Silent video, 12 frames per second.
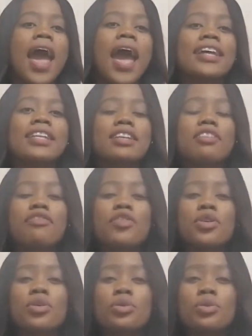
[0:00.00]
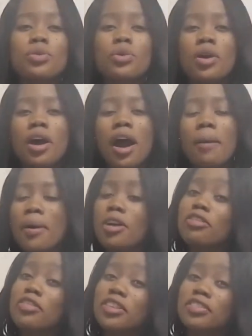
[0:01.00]
And if you are part
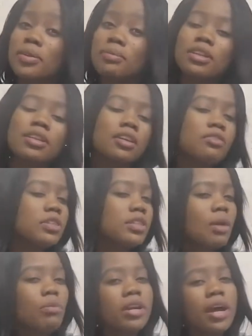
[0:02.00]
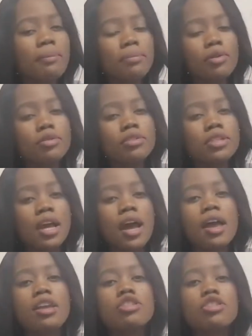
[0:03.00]
of the family, every time when I upload
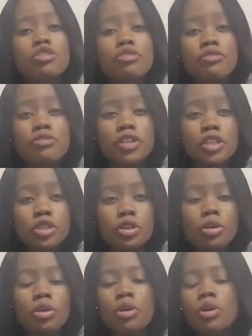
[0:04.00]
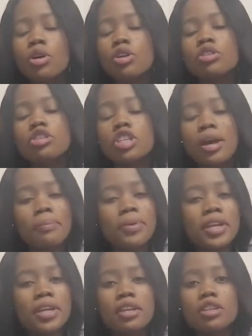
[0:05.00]
a new video, you
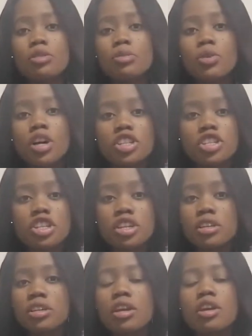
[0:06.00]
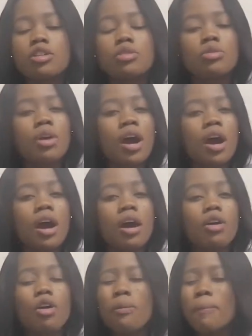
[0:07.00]
jumping in, you watching, you
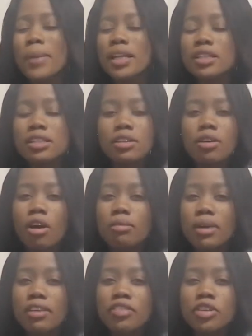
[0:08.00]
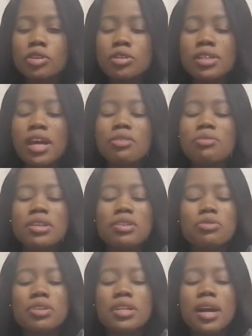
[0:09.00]
are commenting on my videos. I
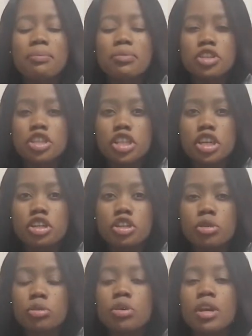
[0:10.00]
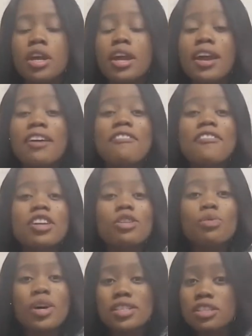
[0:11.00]
really appreciate you. If
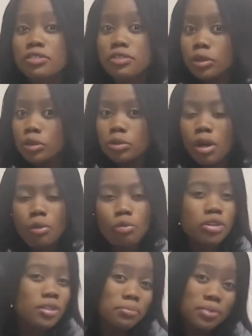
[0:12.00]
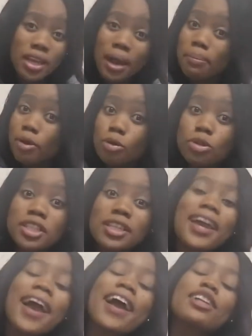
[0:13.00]
it wasn't for you, I wouldn't be
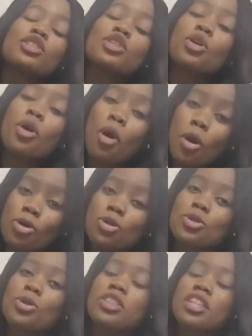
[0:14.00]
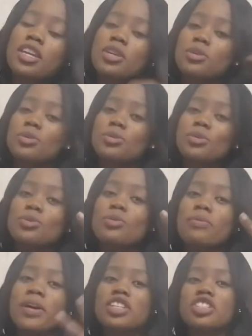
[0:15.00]
uploading at all. So thank you
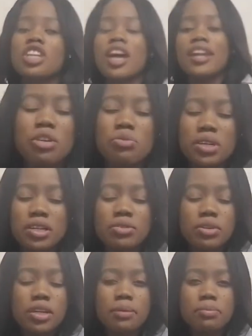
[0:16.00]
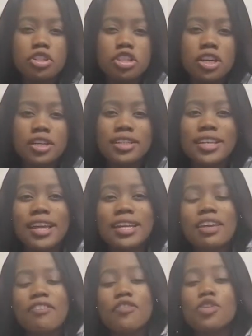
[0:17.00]
so much. I really appreciate it.
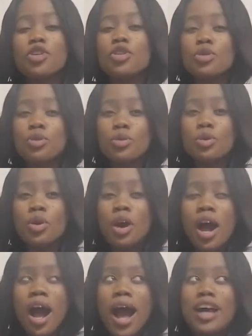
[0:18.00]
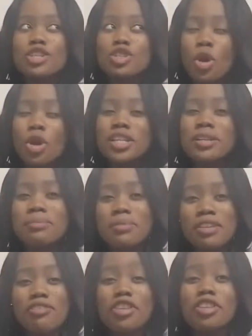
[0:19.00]
And if you are joining
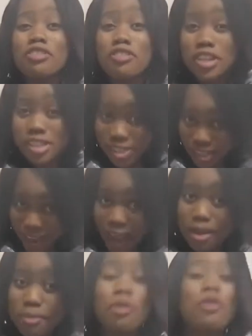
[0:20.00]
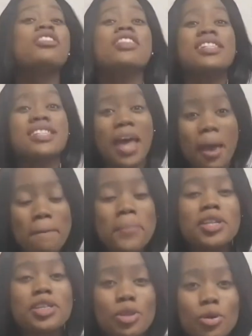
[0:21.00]
me for the first time on this
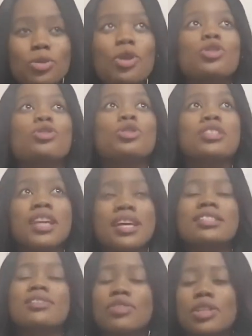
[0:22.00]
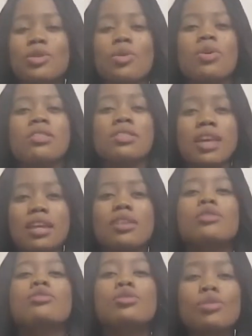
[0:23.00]
episode, on today's video,
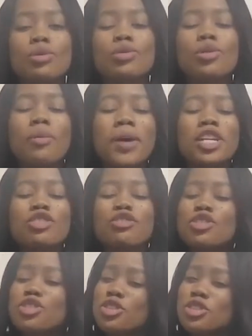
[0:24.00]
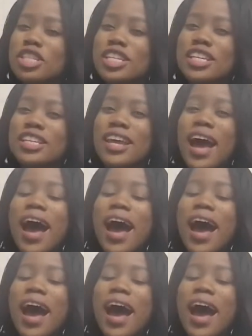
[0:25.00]
thank you so much for tuning in.